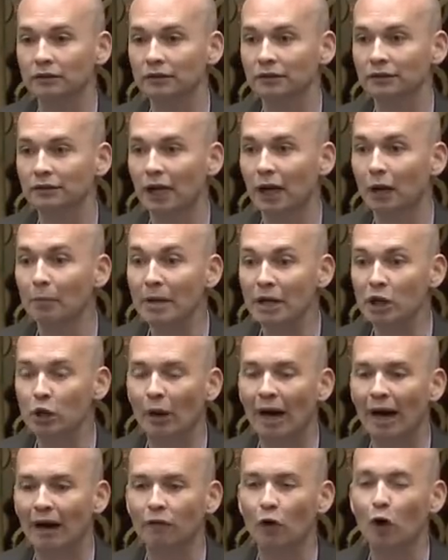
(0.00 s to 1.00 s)
I mean, you
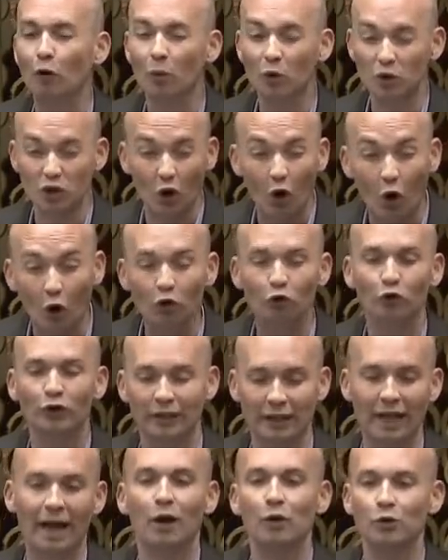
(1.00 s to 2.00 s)
have almost
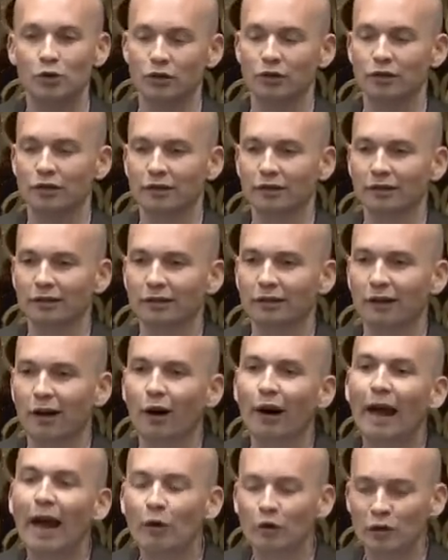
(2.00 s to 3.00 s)
100,000
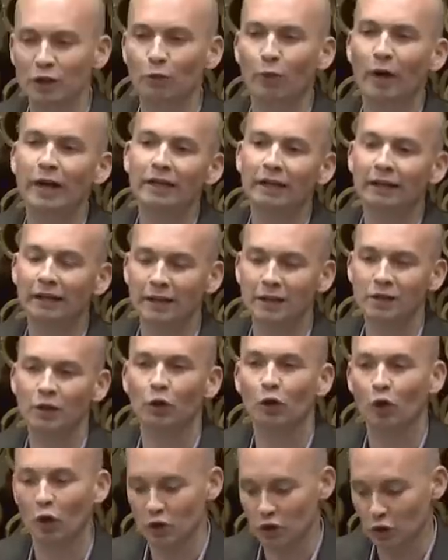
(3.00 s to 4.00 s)
on housing waiting lists
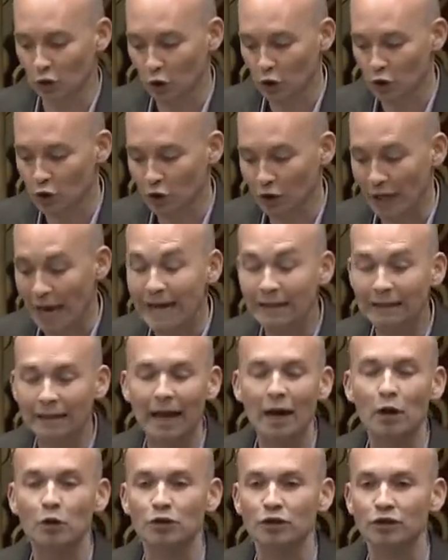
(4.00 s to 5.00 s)
across the country,
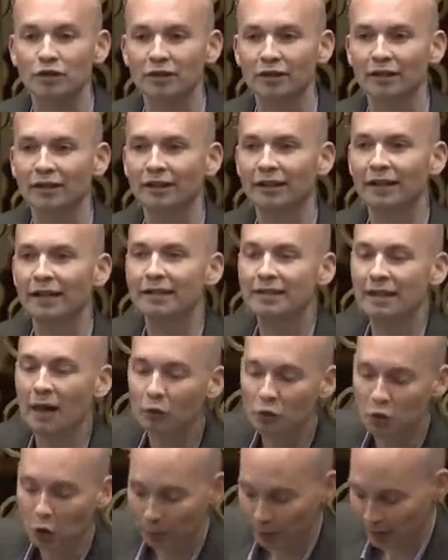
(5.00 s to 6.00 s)
8,000 in South
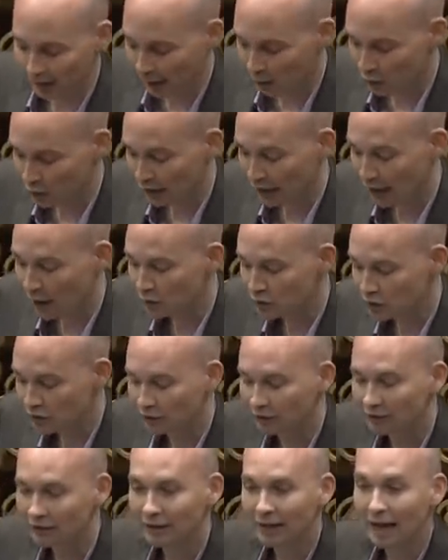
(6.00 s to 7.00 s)
Dublin County
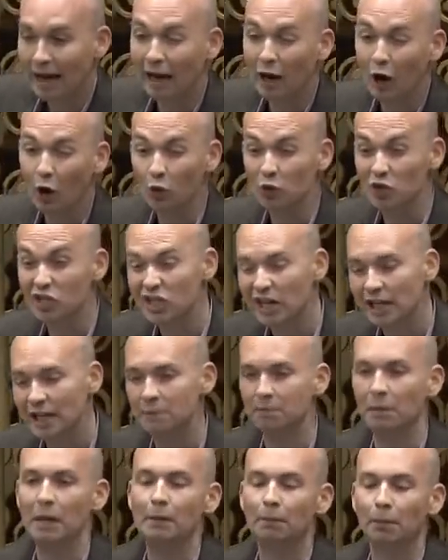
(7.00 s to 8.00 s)
Council alone, 6
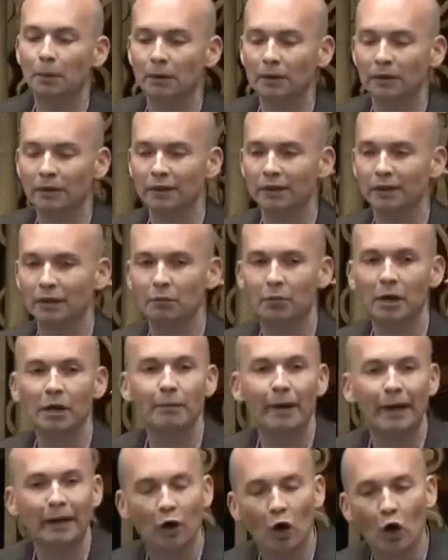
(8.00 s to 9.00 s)
people being
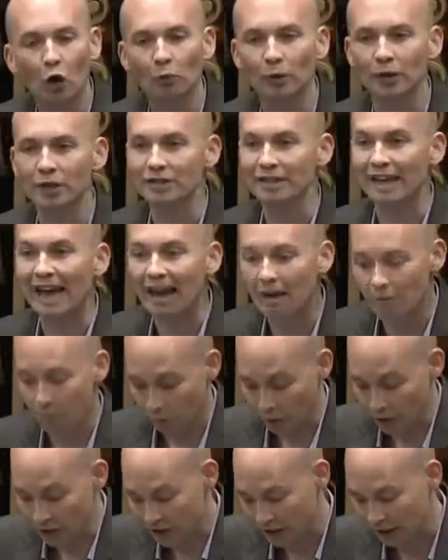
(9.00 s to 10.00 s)
made homeless
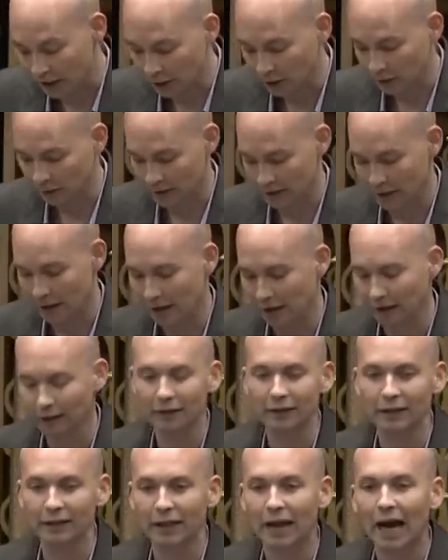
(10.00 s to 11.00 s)
every single day.
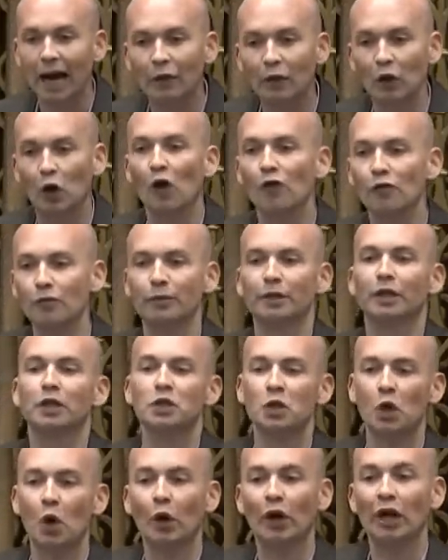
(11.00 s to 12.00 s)
And the government is
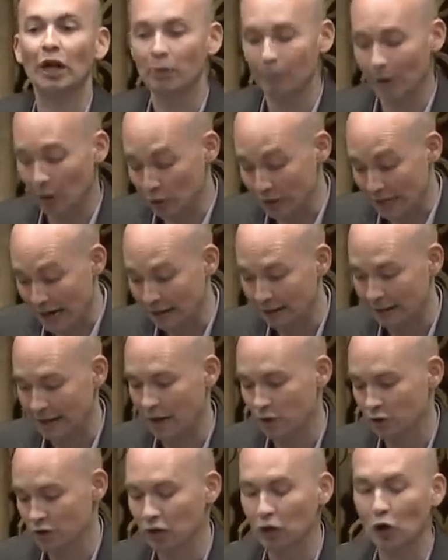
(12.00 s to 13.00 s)
talking about
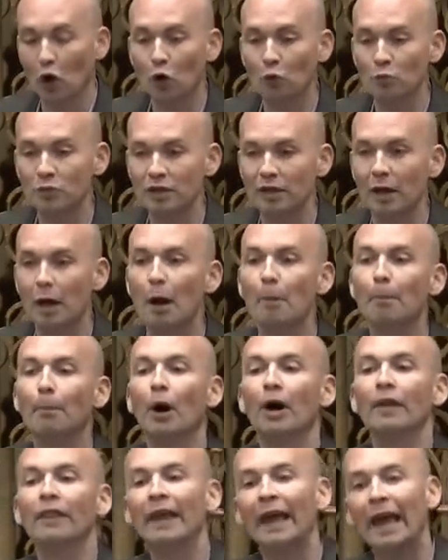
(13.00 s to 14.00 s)
10,000 homes
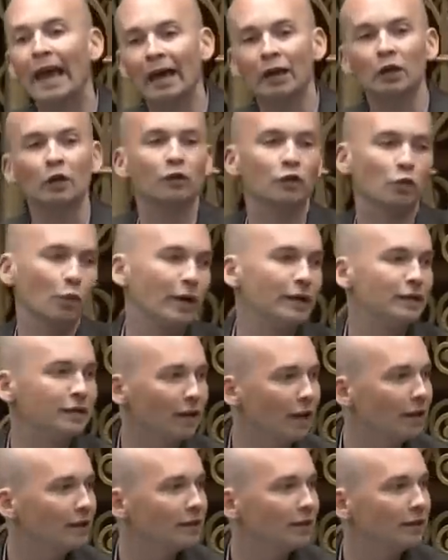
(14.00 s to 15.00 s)
by the end of
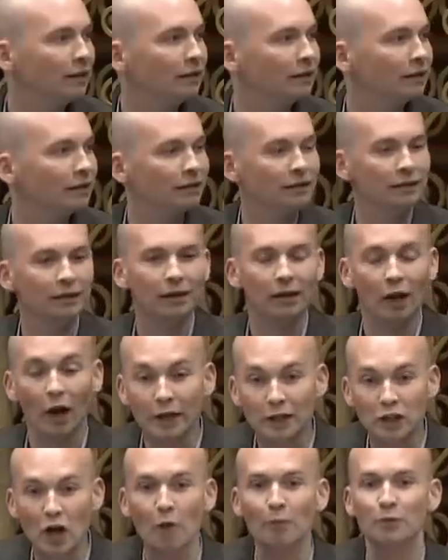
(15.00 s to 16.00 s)
2018. Like
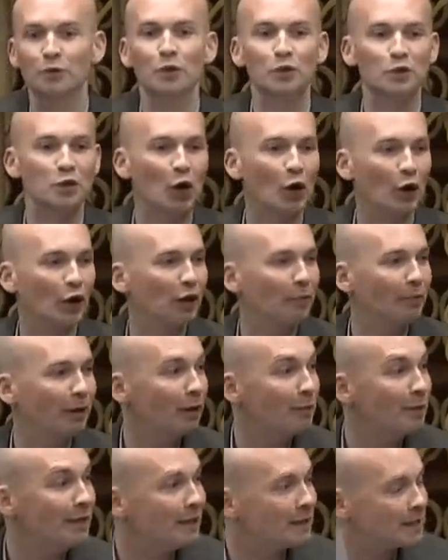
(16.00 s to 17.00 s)
Thomas was talking about, I
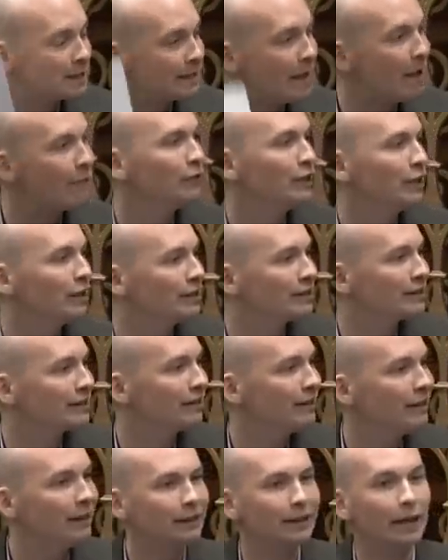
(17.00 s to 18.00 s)
mean, in the 70s,
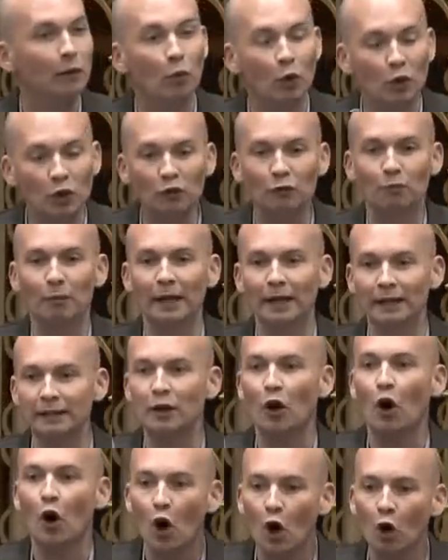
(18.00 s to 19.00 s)
they would have built
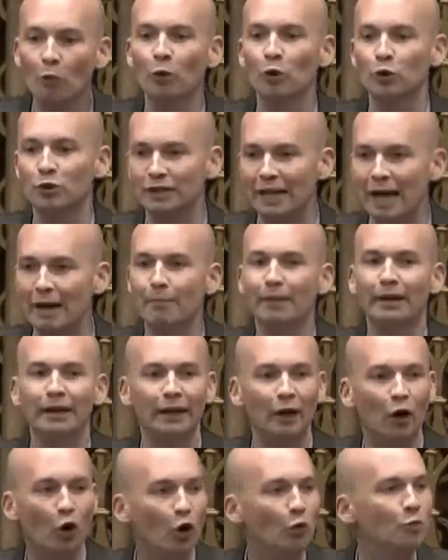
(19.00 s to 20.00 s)
almost that many
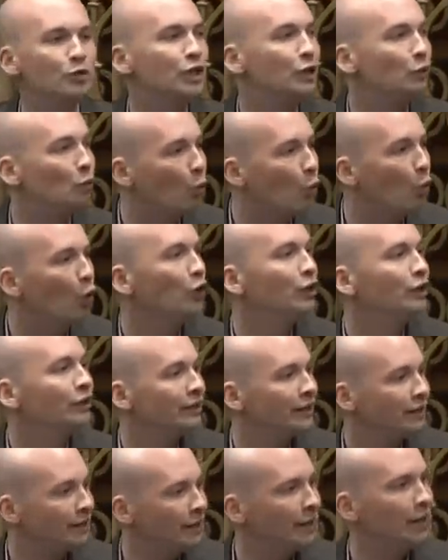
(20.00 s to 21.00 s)
homes in 1
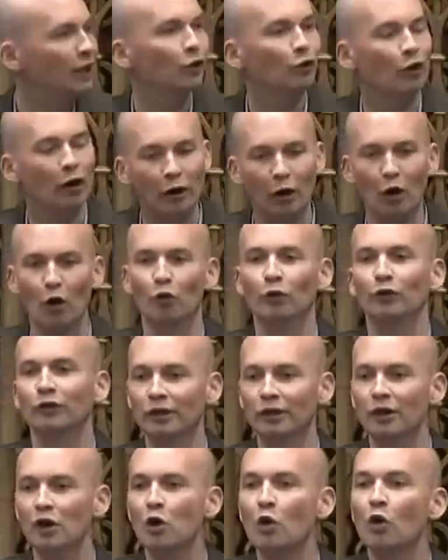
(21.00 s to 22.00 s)
year alone.
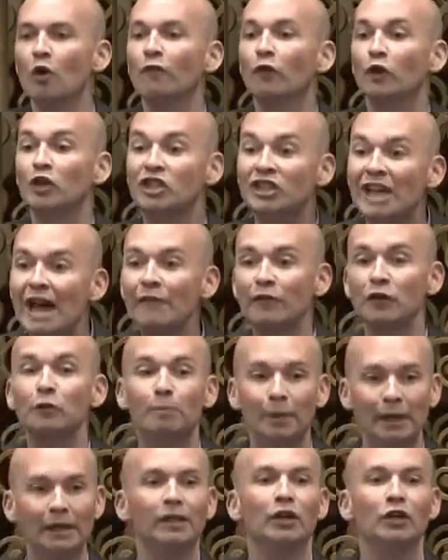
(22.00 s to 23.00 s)
For €7
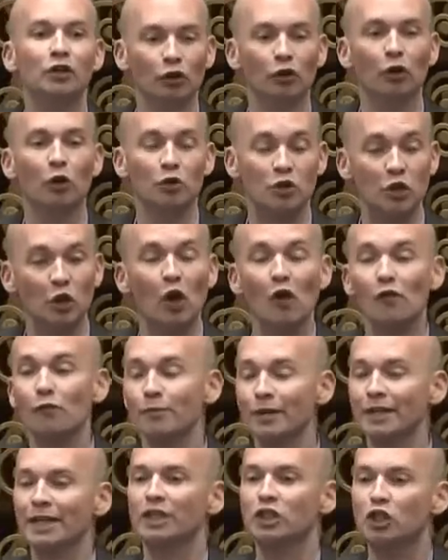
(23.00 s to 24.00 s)
billion, the
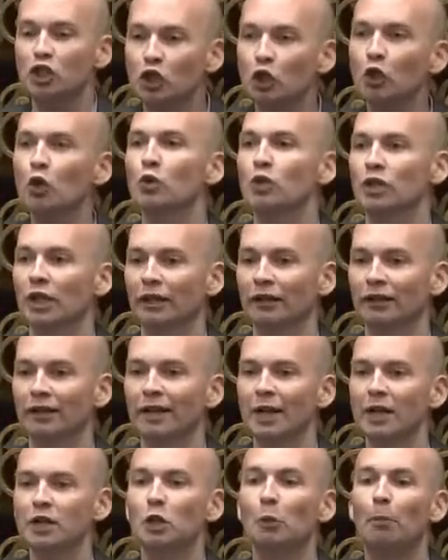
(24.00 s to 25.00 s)
government is choosing
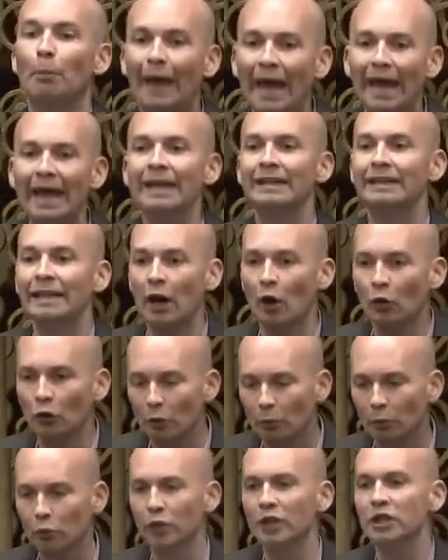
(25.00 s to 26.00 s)
to pay down the
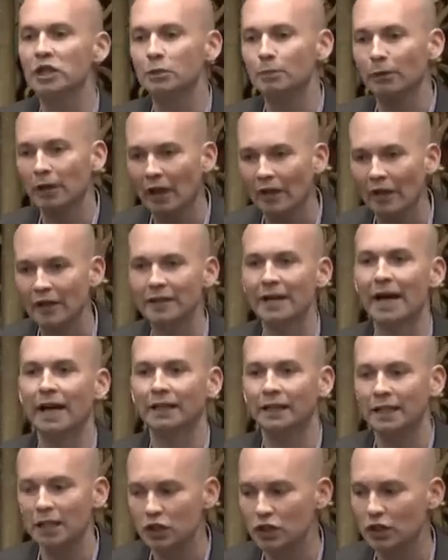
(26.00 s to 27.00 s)
principal on the debt
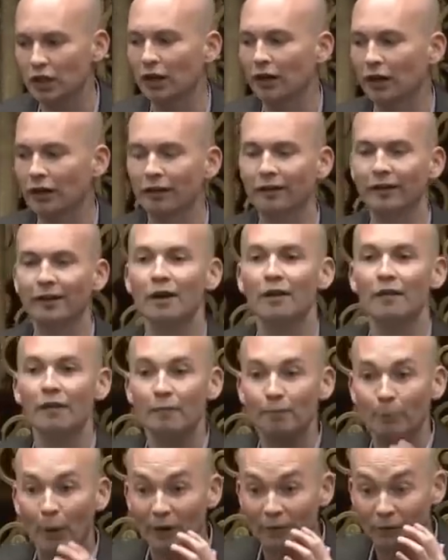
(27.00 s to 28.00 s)
this year
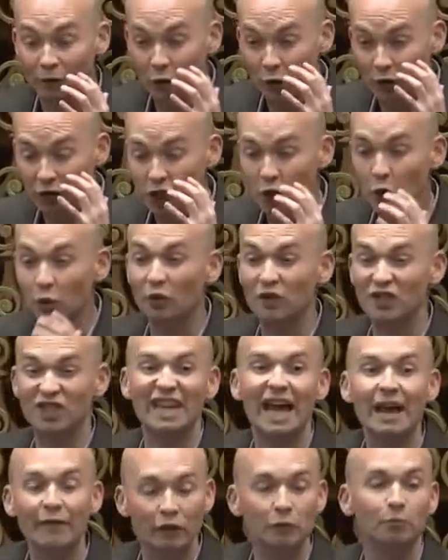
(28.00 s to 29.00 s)
to the tune of
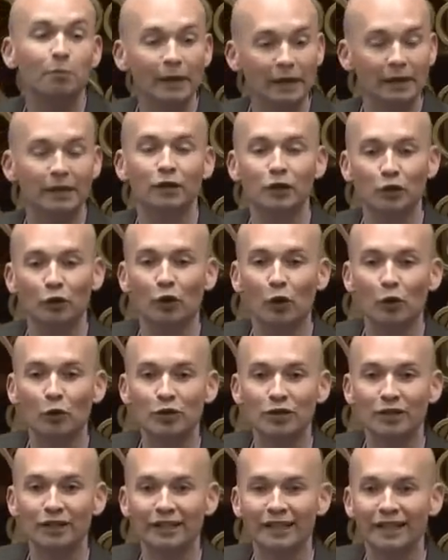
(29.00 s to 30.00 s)
€7 billion.
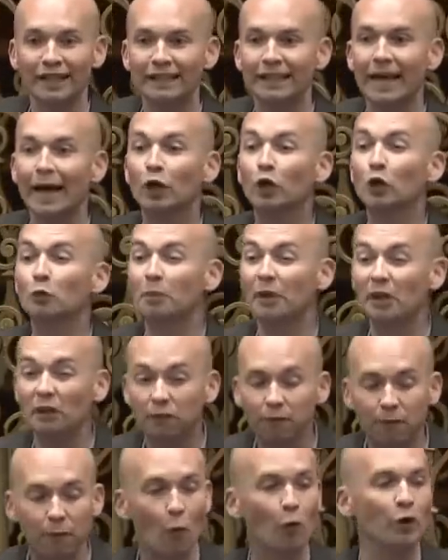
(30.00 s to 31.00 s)
That could build
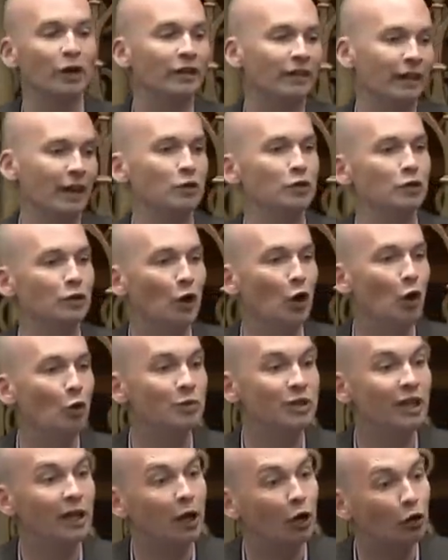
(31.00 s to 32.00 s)
40,000 homes.
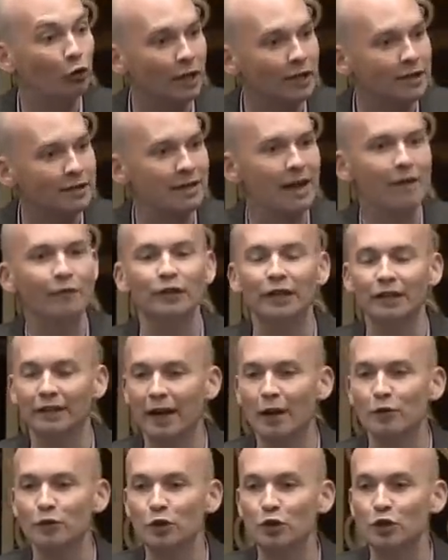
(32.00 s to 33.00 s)
It could create
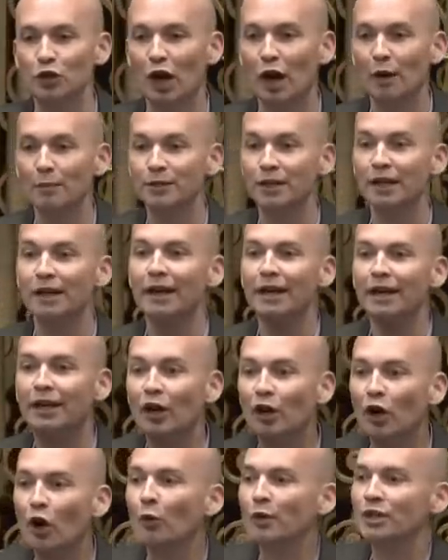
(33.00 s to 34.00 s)
70,000 jobs. It could
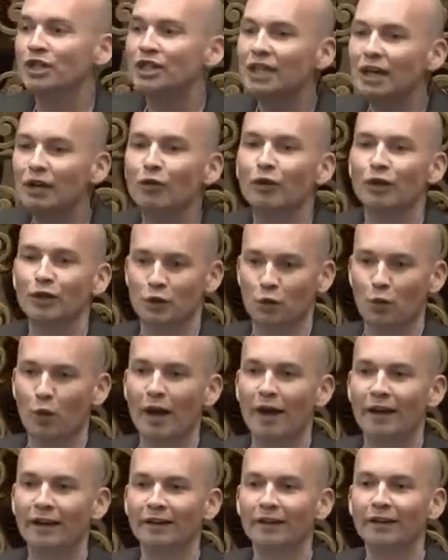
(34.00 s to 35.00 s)
go a serious
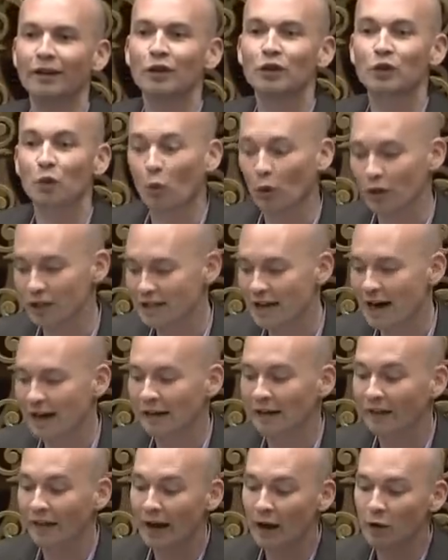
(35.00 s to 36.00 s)
way towards
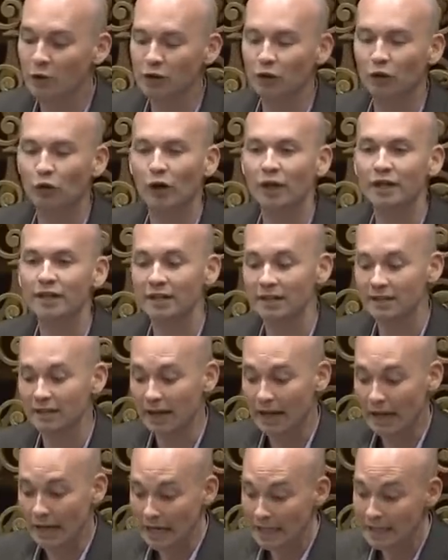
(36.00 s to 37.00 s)
tackling the housing crisis
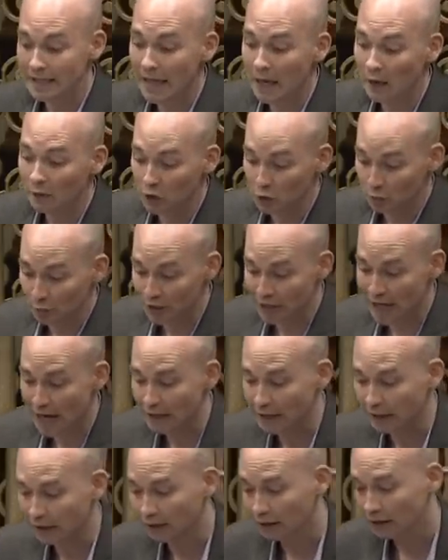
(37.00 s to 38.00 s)
instead of just
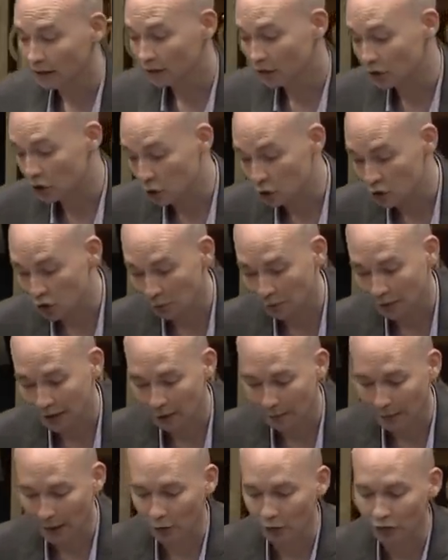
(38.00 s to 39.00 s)
pretending to do something
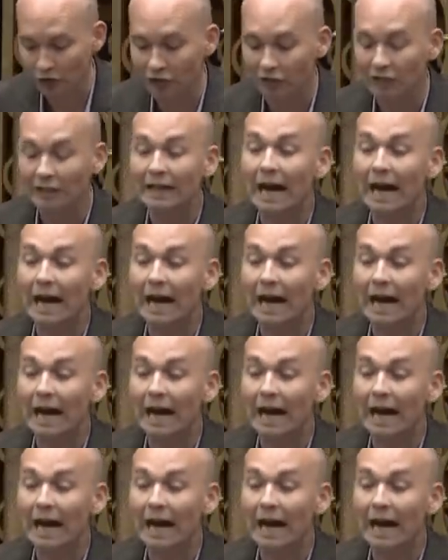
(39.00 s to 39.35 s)
about it.